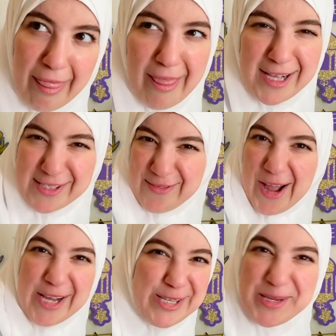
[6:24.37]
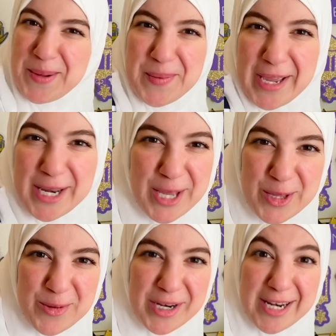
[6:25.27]
That's fine, you can make another
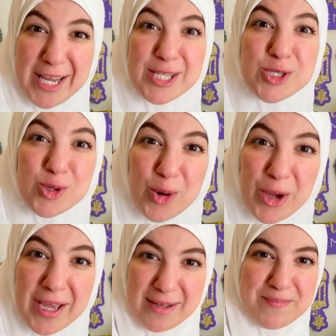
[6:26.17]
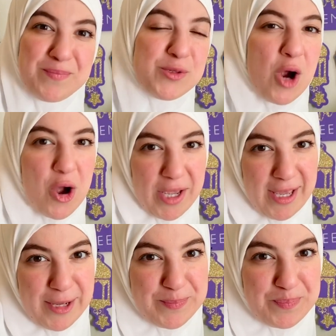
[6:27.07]
one and enjoy drawing it.